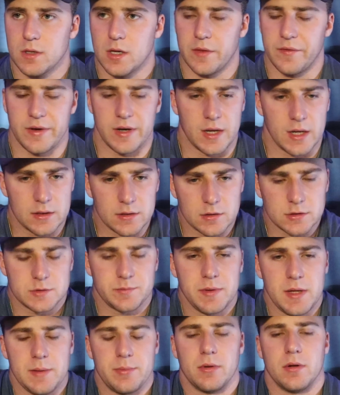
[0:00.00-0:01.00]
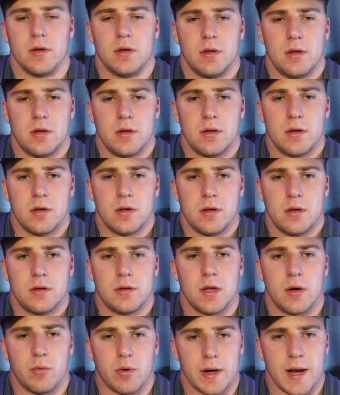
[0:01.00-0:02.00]
And then you get those people
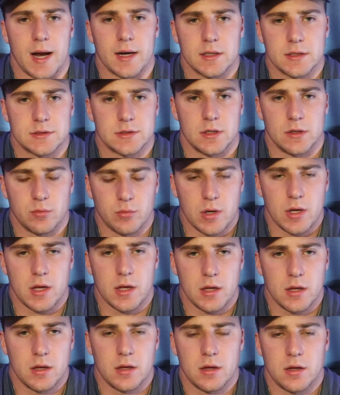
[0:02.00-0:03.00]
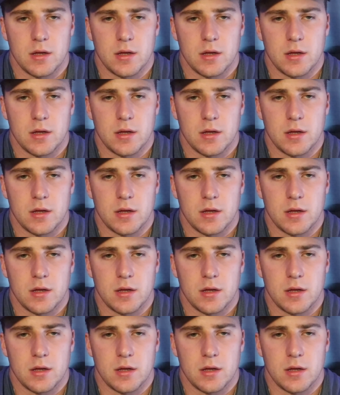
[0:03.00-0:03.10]
that want to act a certain way.